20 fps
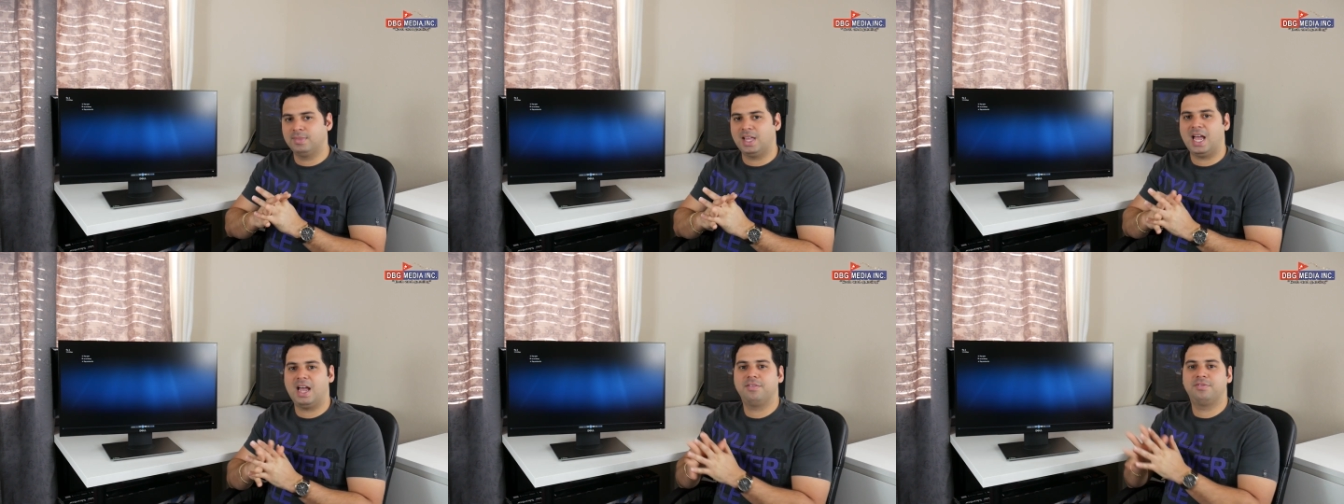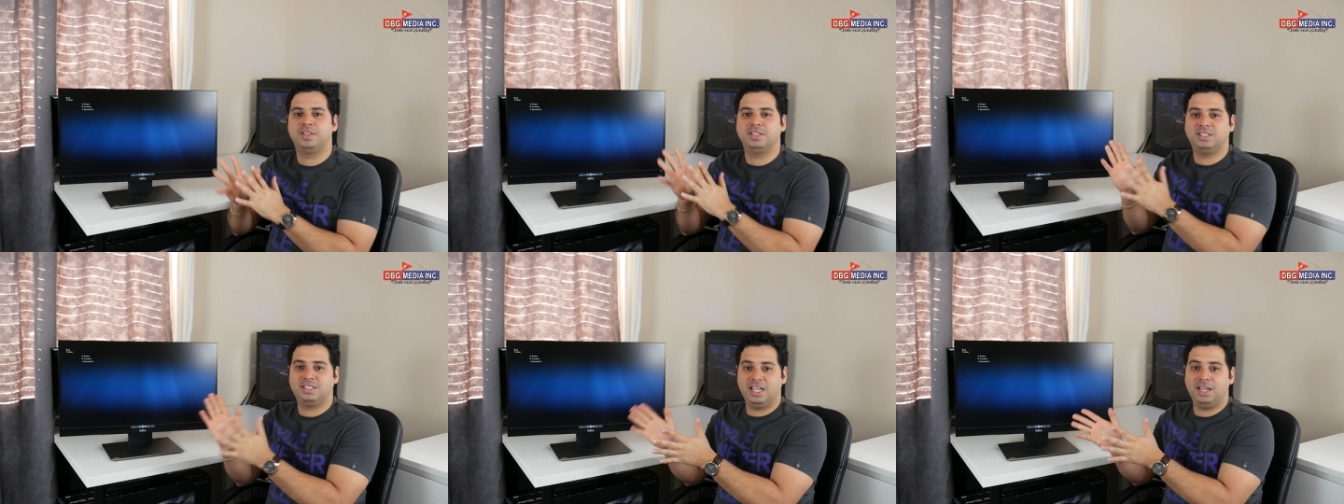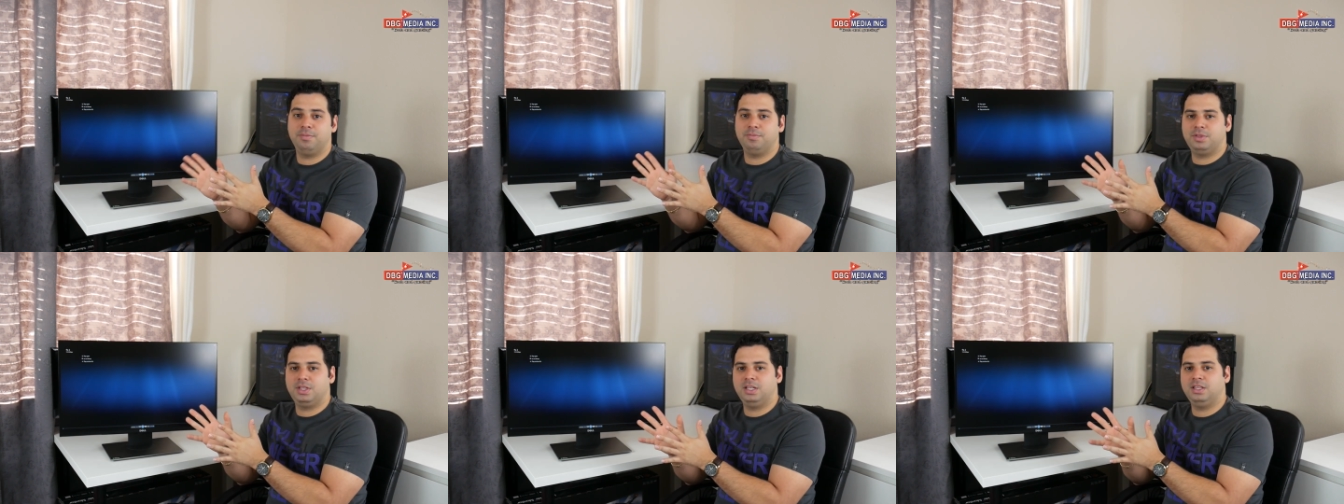have the
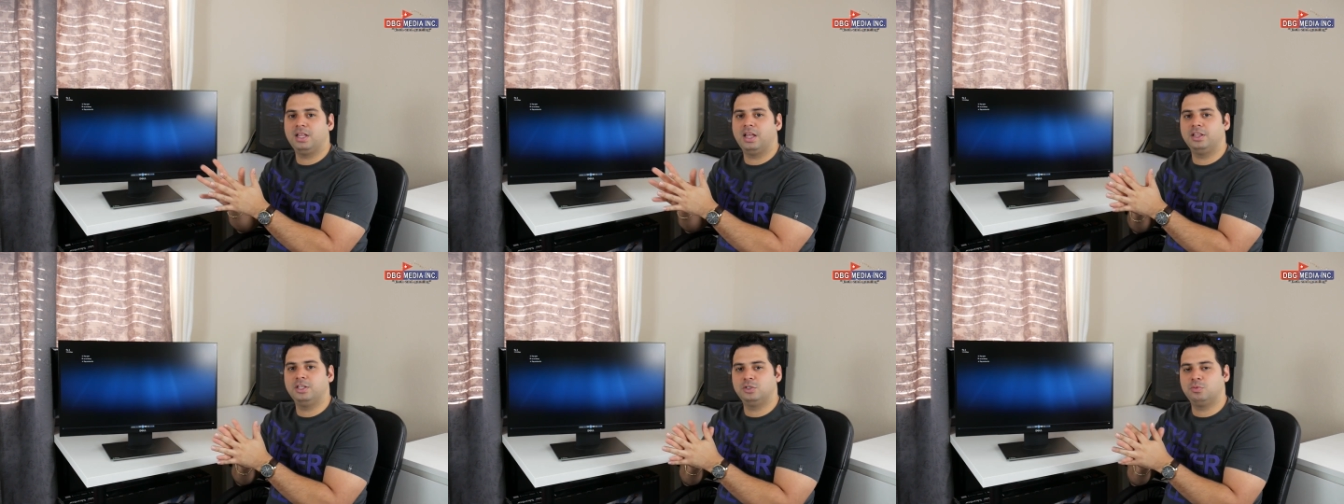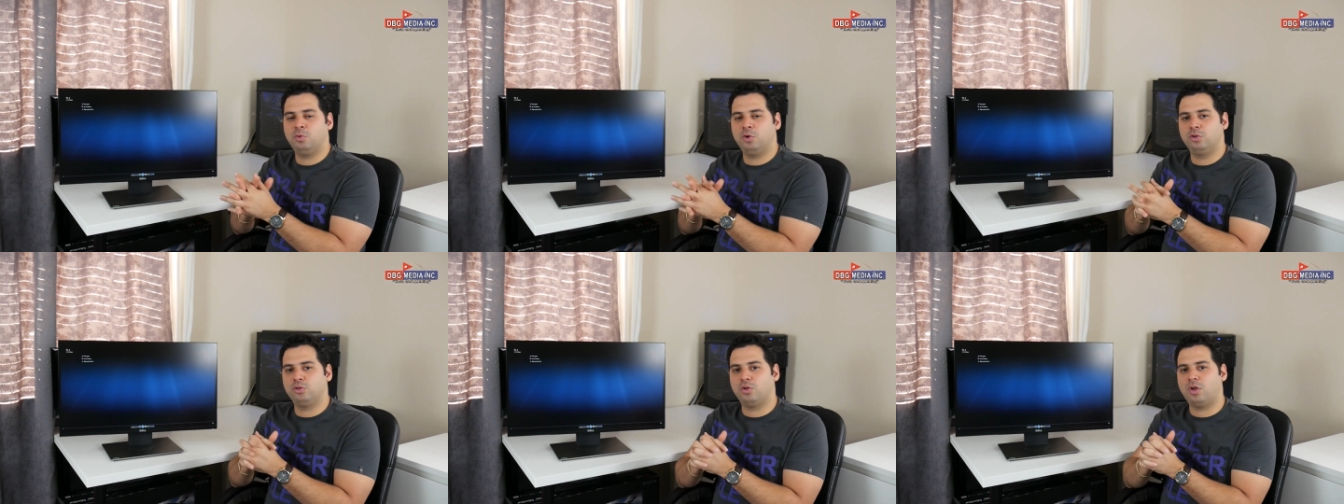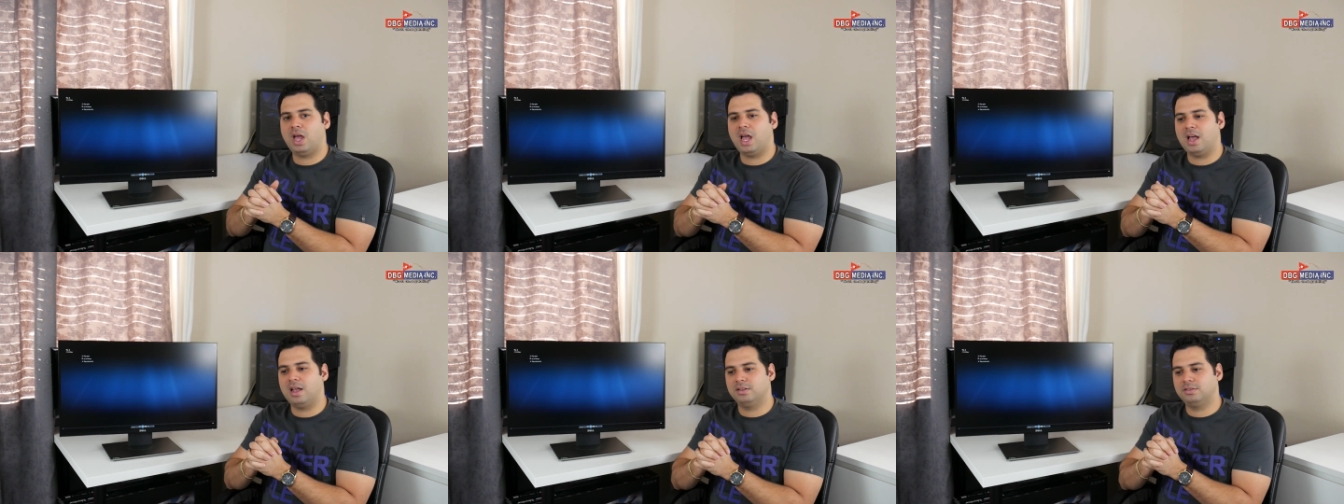same thing that this
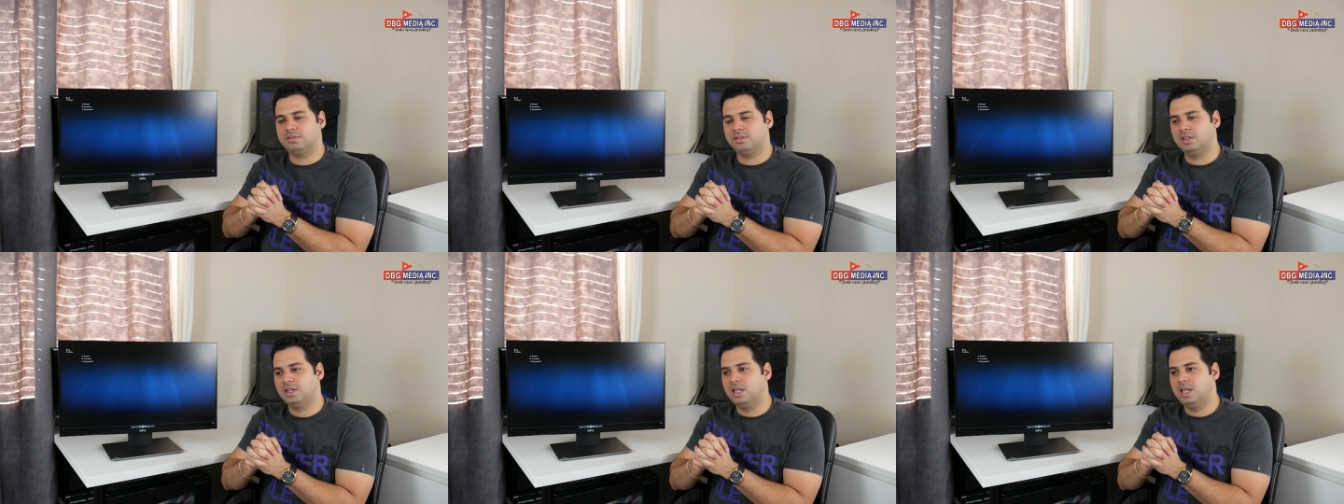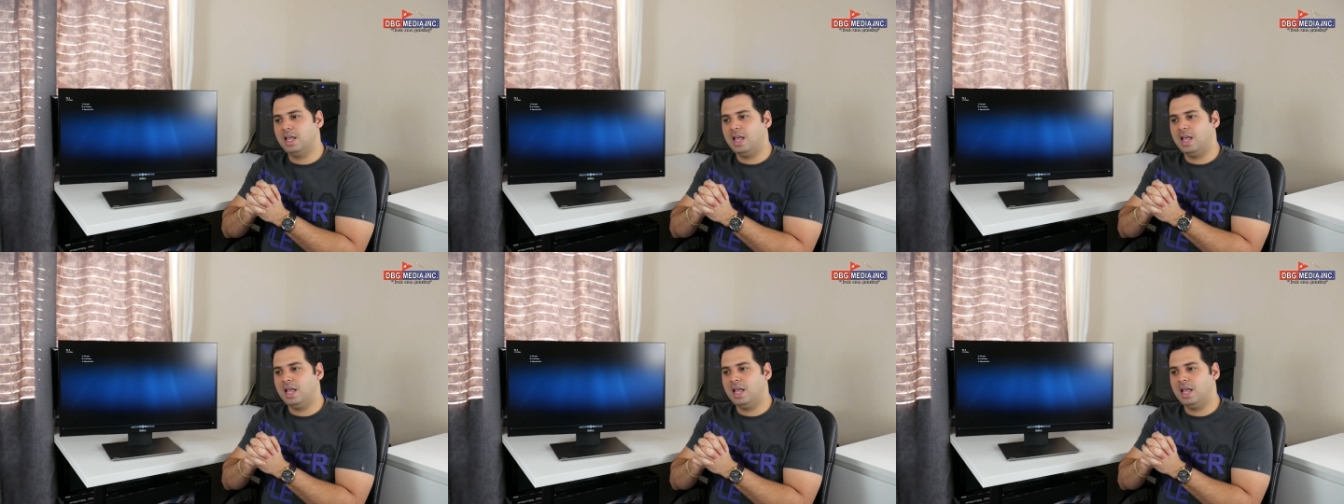monitor has